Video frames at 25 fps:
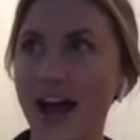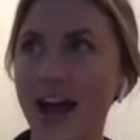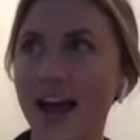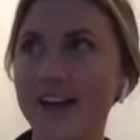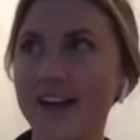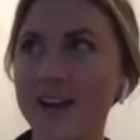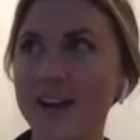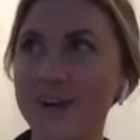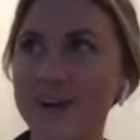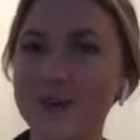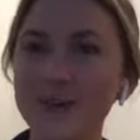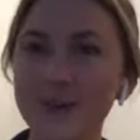I
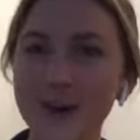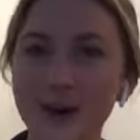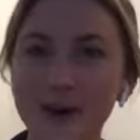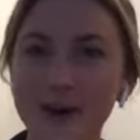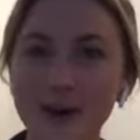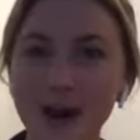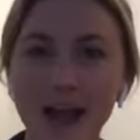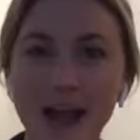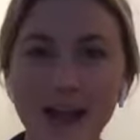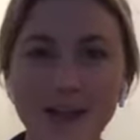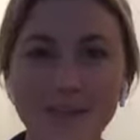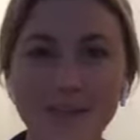don't
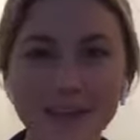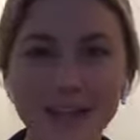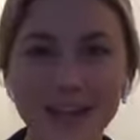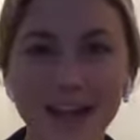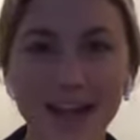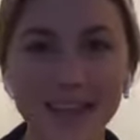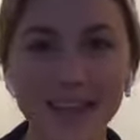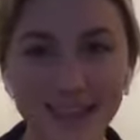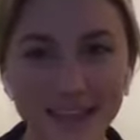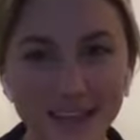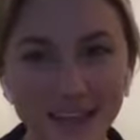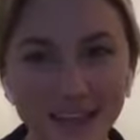know.
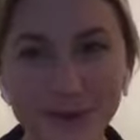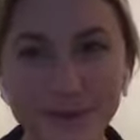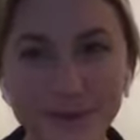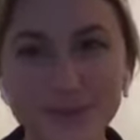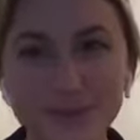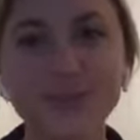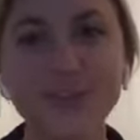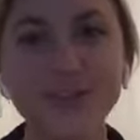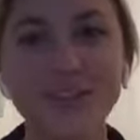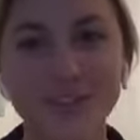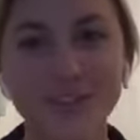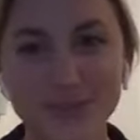I think I
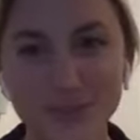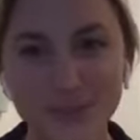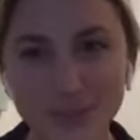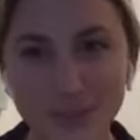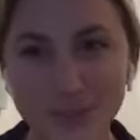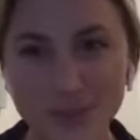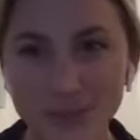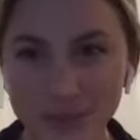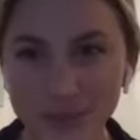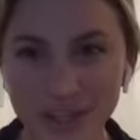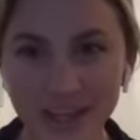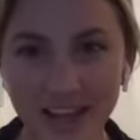was
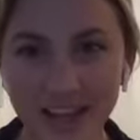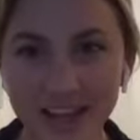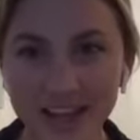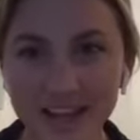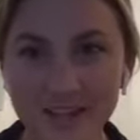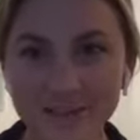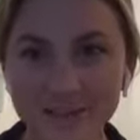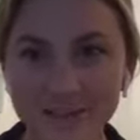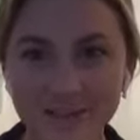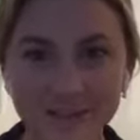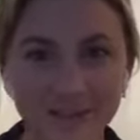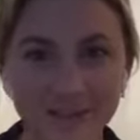extremely
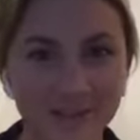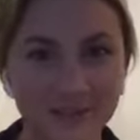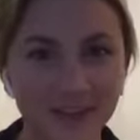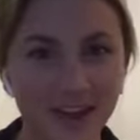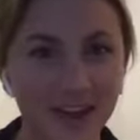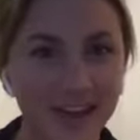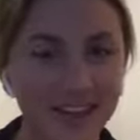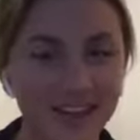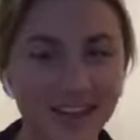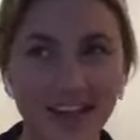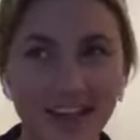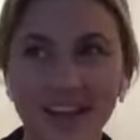naive to the
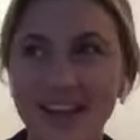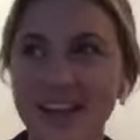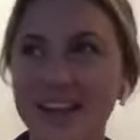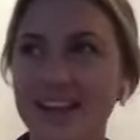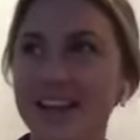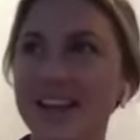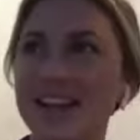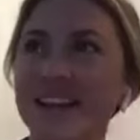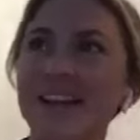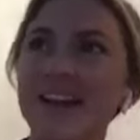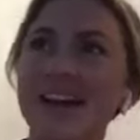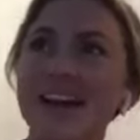fact that
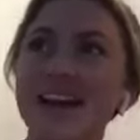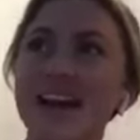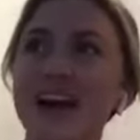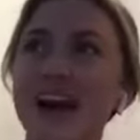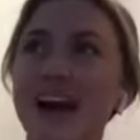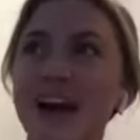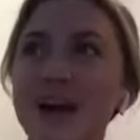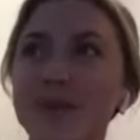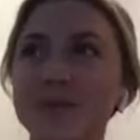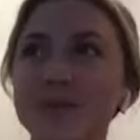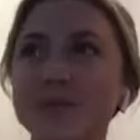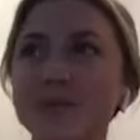
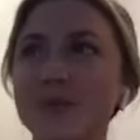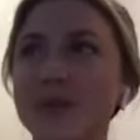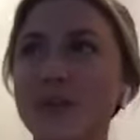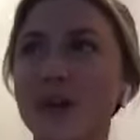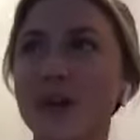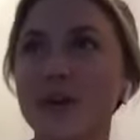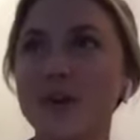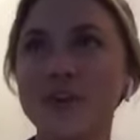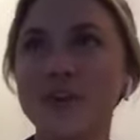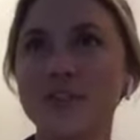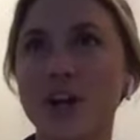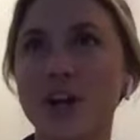I was
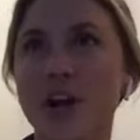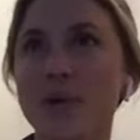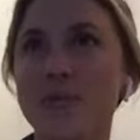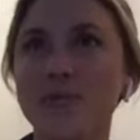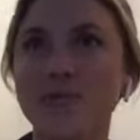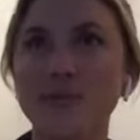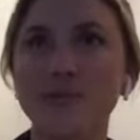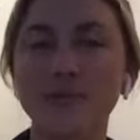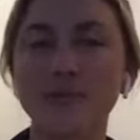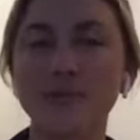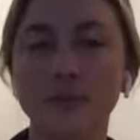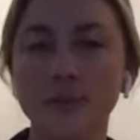without a
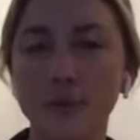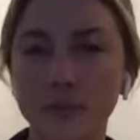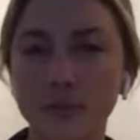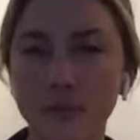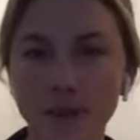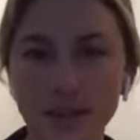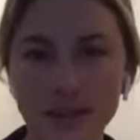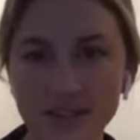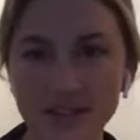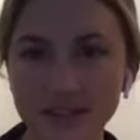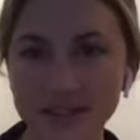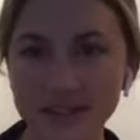job for 4
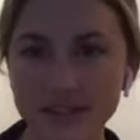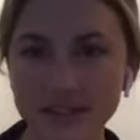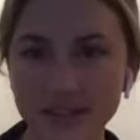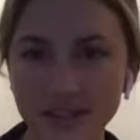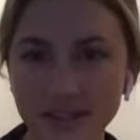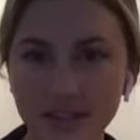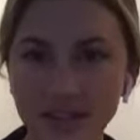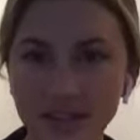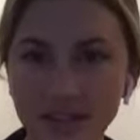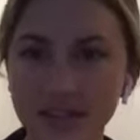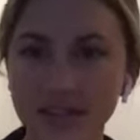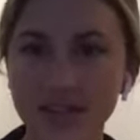months
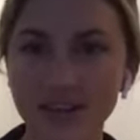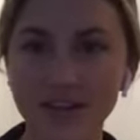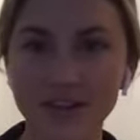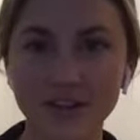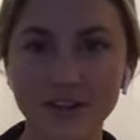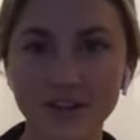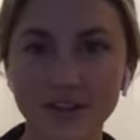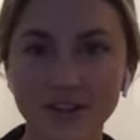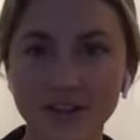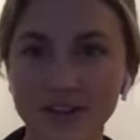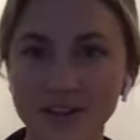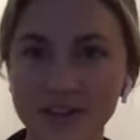
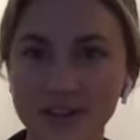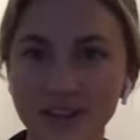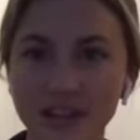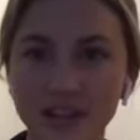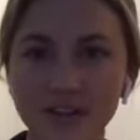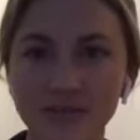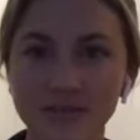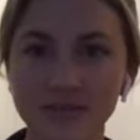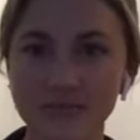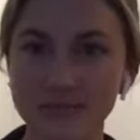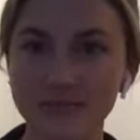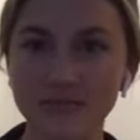and just
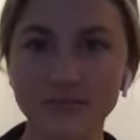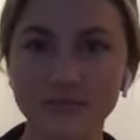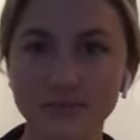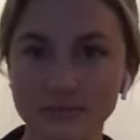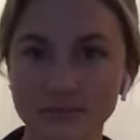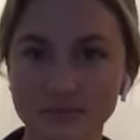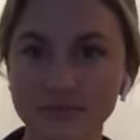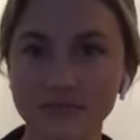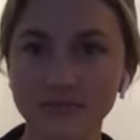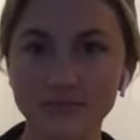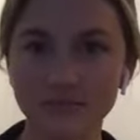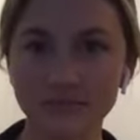like
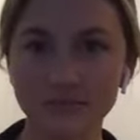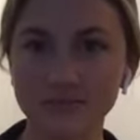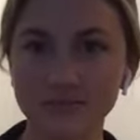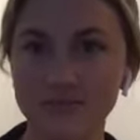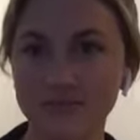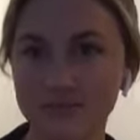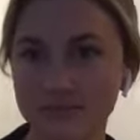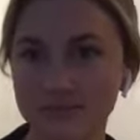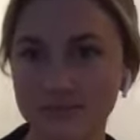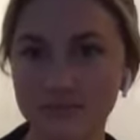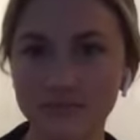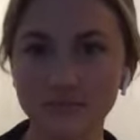
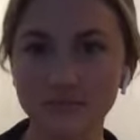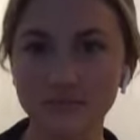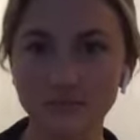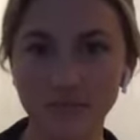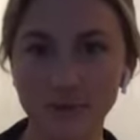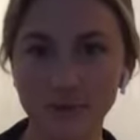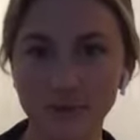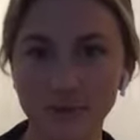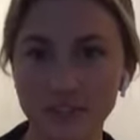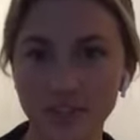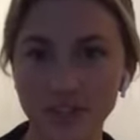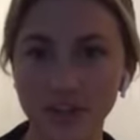
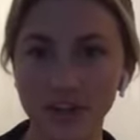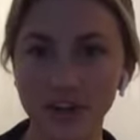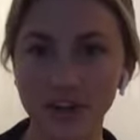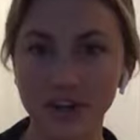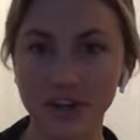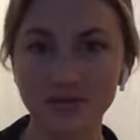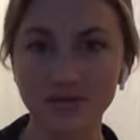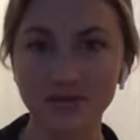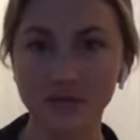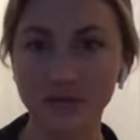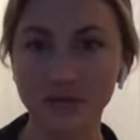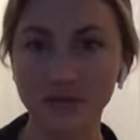pushing
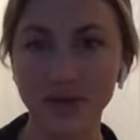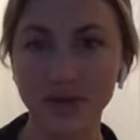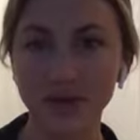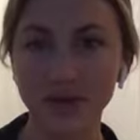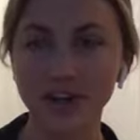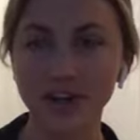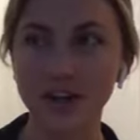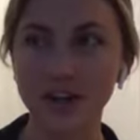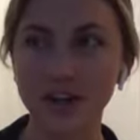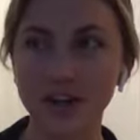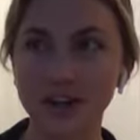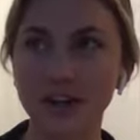on
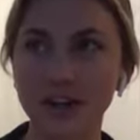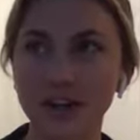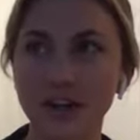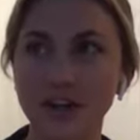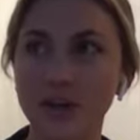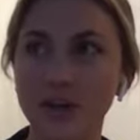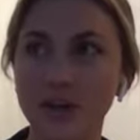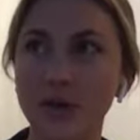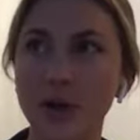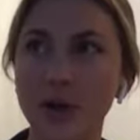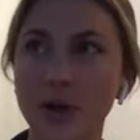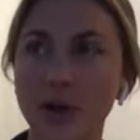forward and,
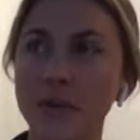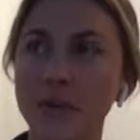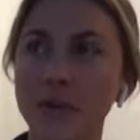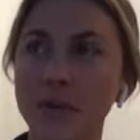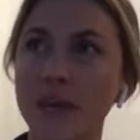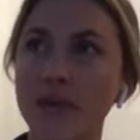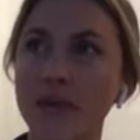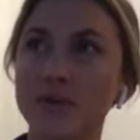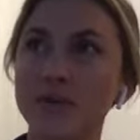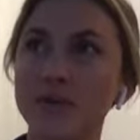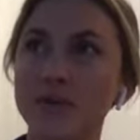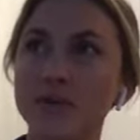you know, not
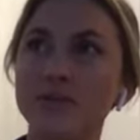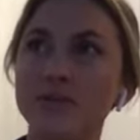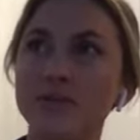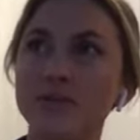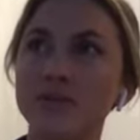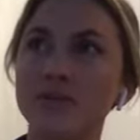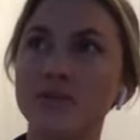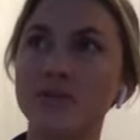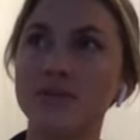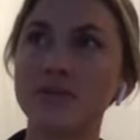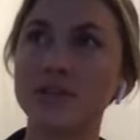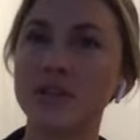being able
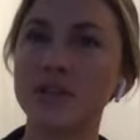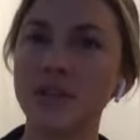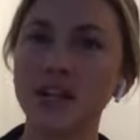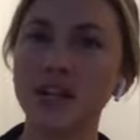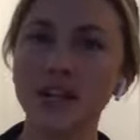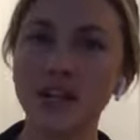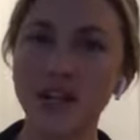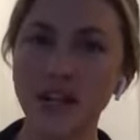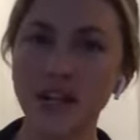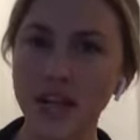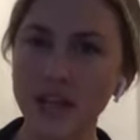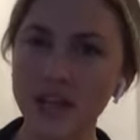to
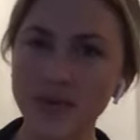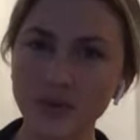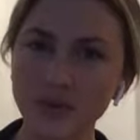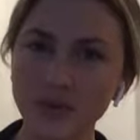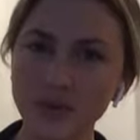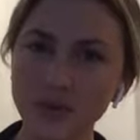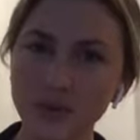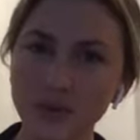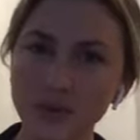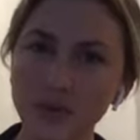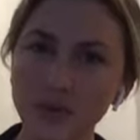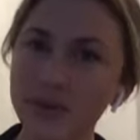really connect
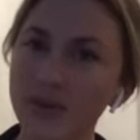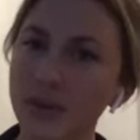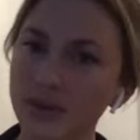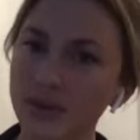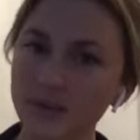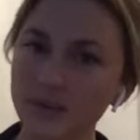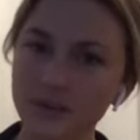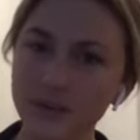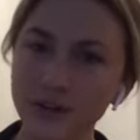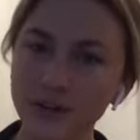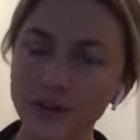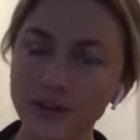with people
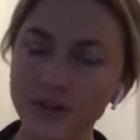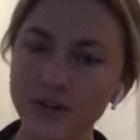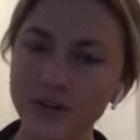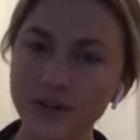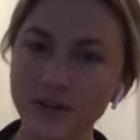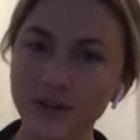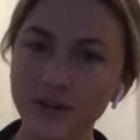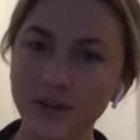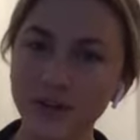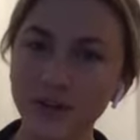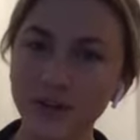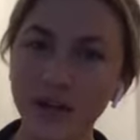at
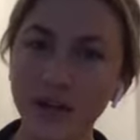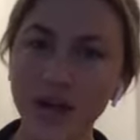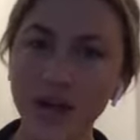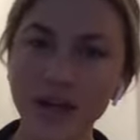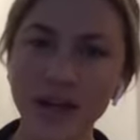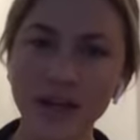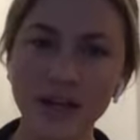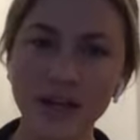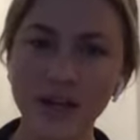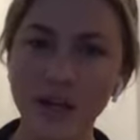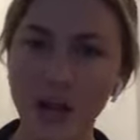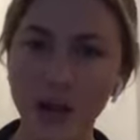first or
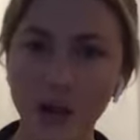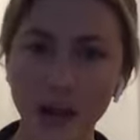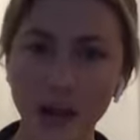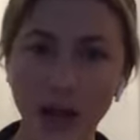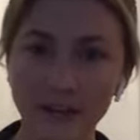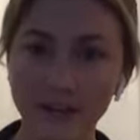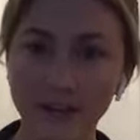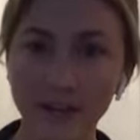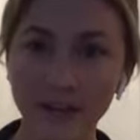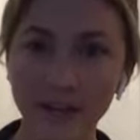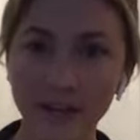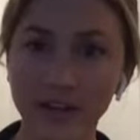not
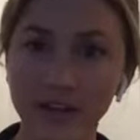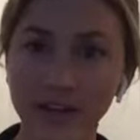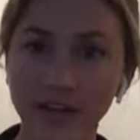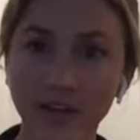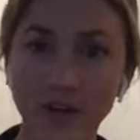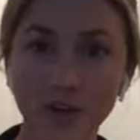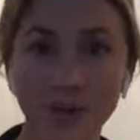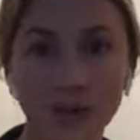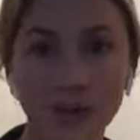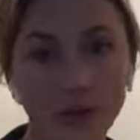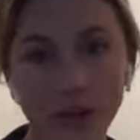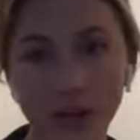having a
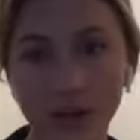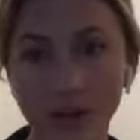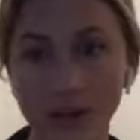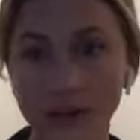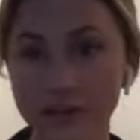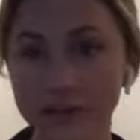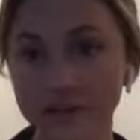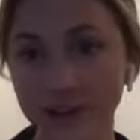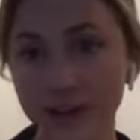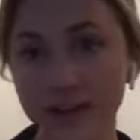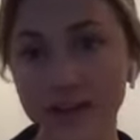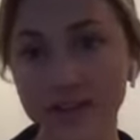community
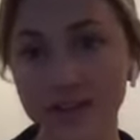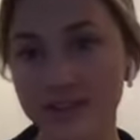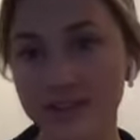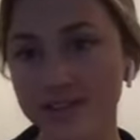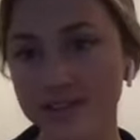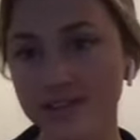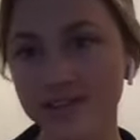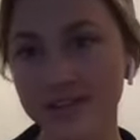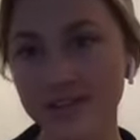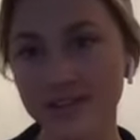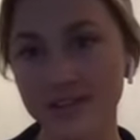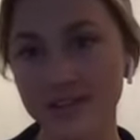or
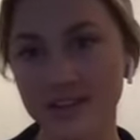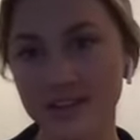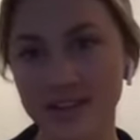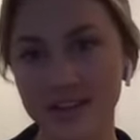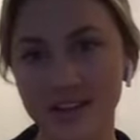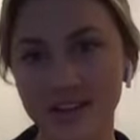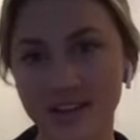friends.